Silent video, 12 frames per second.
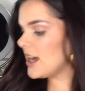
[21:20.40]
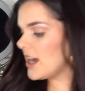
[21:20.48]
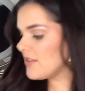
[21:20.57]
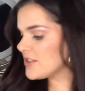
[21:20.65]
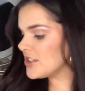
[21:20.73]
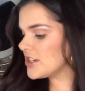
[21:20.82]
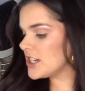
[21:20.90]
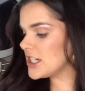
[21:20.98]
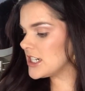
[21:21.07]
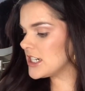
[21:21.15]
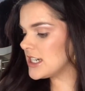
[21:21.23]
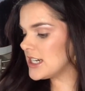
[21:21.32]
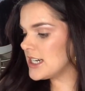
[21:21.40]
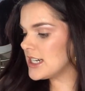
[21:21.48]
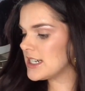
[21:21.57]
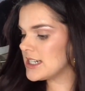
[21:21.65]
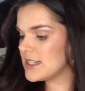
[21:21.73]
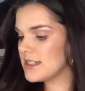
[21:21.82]
After
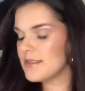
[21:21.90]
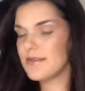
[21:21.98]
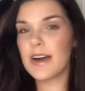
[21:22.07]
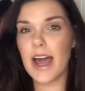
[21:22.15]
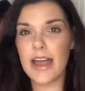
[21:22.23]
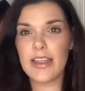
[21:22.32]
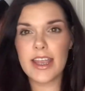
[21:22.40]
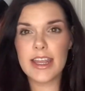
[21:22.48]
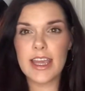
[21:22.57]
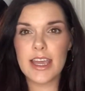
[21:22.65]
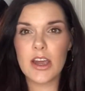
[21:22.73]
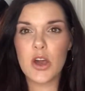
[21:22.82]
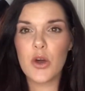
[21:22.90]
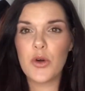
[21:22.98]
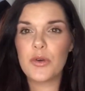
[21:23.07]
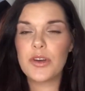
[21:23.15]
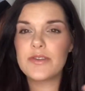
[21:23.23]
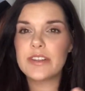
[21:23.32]
highlighting,
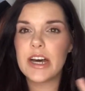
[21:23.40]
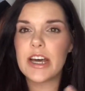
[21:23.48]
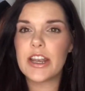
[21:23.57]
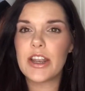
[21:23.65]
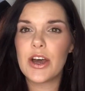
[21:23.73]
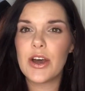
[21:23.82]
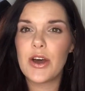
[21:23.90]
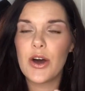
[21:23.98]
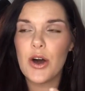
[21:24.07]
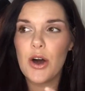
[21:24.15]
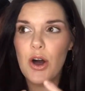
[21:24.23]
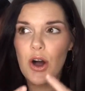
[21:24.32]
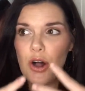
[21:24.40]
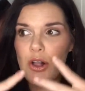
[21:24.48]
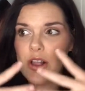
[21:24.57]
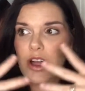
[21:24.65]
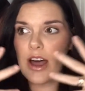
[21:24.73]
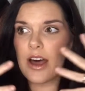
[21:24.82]
we've done
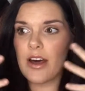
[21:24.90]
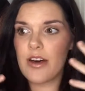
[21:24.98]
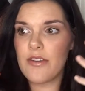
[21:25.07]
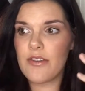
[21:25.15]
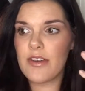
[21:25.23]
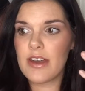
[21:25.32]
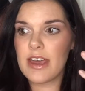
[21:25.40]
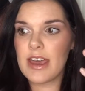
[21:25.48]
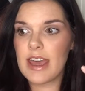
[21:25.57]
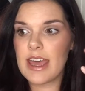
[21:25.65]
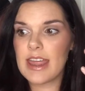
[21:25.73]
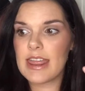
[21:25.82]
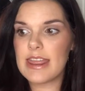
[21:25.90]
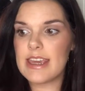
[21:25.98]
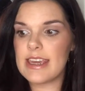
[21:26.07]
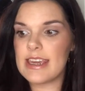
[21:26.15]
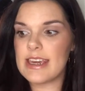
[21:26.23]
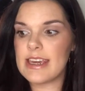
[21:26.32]
all of
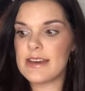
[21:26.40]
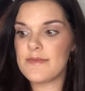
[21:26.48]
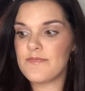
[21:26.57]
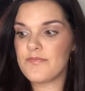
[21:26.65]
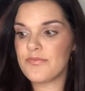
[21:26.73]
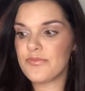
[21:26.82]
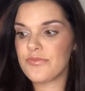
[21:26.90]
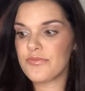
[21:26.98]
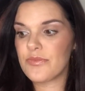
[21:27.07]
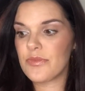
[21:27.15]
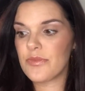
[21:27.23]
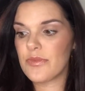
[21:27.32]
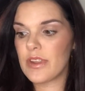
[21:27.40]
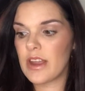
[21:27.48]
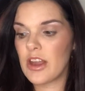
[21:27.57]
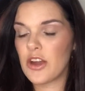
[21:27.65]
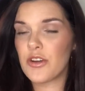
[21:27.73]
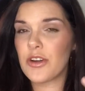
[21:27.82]
the
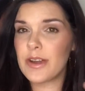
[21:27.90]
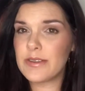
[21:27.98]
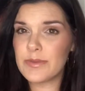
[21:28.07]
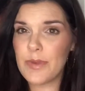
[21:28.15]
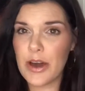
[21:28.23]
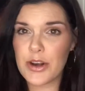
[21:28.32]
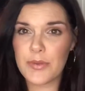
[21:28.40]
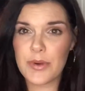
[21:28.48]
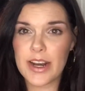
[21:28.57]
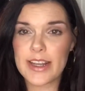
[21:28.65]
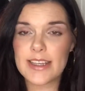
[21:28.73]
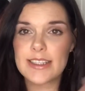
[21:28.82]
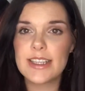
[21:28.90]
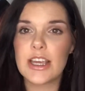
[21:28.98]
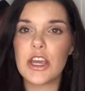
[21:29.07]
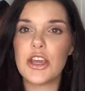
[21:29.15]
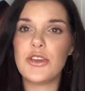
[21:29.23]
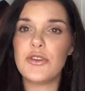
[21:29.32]
cream to powder products.
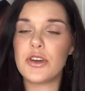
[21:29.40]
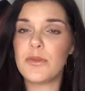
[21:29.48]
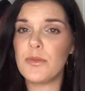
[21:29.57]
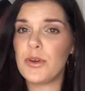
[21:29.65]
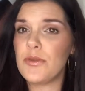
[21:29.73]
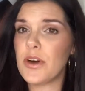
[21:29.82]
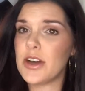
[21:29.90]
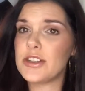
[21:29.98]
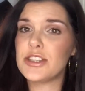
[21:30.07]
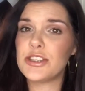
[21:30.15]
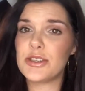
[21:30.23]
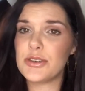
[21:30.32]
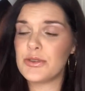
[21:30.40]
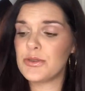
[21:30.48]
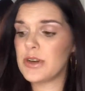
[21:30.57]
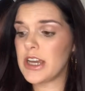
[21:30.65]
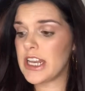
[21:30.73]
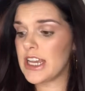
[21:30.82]
You could move on
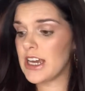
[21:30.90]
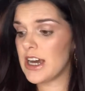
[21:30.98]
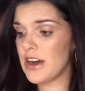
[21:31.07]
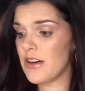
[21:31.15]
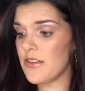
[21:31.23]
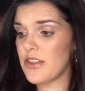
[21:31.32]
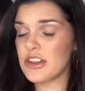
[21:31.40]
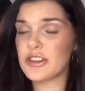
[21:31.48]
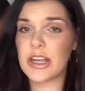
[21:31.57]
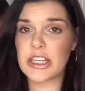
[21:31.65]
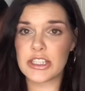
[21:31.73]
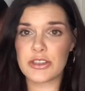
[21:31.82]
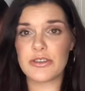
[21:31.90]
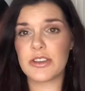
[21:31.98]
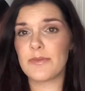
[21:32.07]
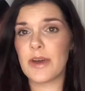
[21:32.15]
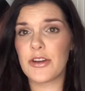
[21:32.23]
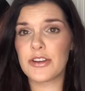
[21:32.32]
to any of the
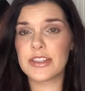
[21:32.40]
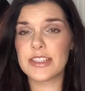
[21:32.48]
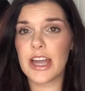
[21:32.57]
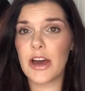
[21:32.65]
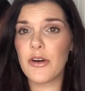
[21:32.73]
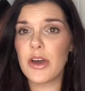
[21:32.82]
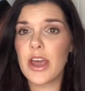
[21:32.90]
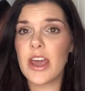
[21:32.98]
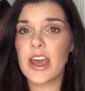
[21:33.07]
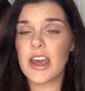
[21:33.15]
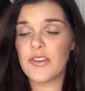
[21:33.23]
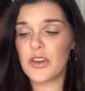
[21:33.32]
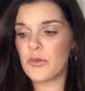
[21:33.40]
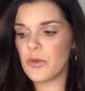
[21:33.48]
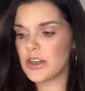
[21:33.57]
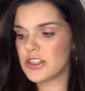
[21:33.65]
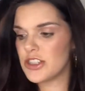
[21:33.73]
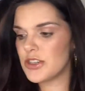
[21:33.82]
translucent powders now if you
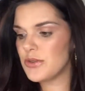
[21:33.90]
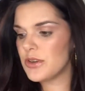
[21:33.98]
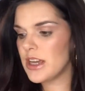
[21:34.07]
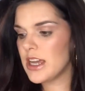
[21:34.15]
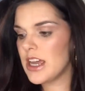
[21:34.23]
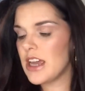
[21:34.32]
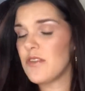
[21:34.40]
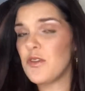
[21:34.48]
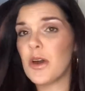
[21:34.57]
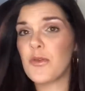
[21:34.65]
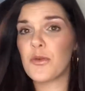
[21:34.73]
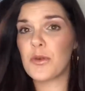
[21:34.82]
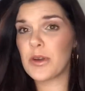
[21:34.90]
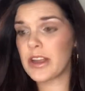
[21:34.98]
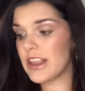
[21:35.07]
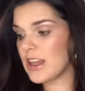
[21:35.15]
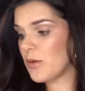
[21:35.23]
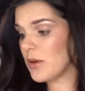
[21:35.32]
want to. If you have
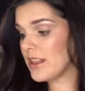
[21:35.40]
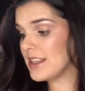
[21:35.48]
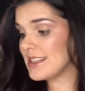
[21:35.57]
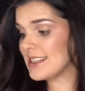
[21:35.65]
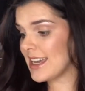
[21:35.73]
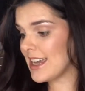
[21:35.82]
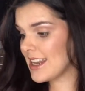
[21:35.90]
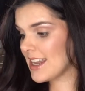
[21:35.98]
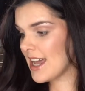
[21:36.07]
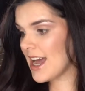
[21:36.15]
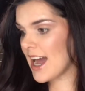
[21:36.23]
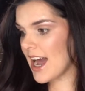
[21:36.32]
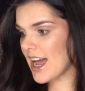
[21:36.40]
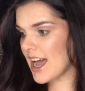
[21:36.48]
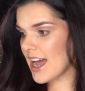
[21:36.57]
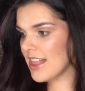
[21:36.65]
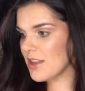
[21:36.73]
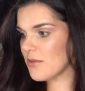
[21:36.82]
really oily skin, I
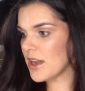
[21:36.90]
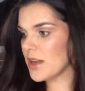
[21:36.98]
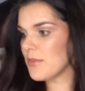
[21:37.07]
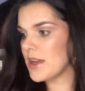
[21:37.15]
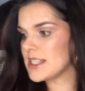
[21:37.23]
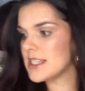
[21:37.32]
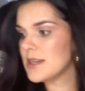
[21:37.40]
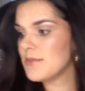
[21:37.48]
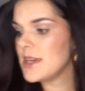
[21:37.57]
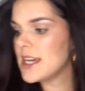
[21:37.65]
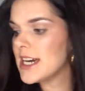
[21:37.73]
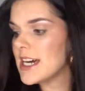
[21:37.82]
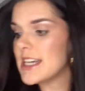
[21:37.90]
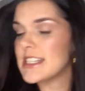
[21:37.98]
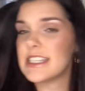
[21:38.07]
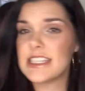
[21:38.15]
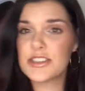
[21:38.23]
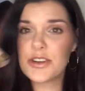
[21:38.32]
highly recommend it
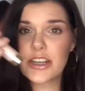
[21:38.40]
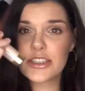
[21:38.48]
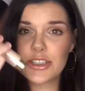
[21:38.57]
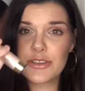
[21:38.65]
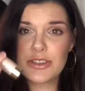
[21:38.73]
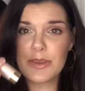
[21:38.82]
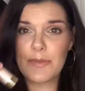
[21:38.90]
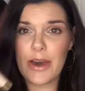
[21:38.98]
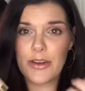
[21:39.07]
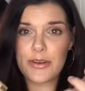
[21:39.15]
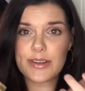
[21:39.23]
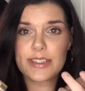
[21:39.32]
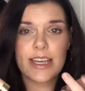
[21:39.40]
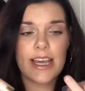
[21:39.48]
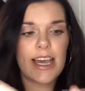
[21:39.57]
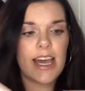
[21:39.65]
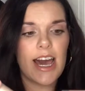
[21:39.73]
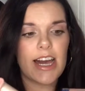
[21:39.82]
because these translucent powders
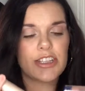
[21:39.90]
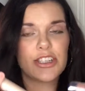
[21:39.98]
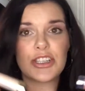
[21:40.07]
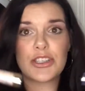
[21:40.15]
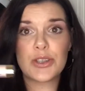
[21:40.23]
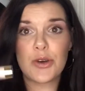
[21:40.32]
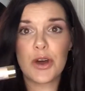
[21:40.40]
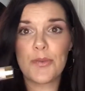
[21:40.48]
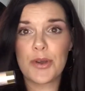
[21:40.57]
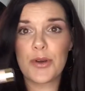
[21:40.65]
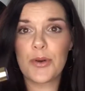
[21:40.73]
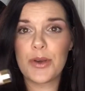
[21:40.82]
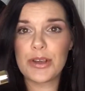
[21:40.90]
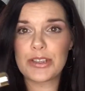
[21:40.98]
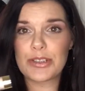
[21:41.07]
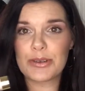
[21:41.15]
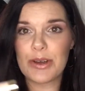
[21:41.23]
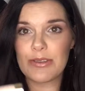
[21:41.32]
actually soak up your
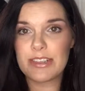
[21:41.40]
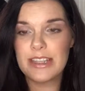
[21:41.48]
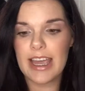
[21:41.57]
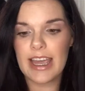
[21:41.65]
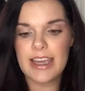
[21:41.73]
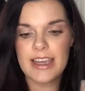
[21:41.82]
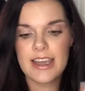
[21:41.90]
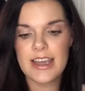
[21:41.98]
oils throughout the day.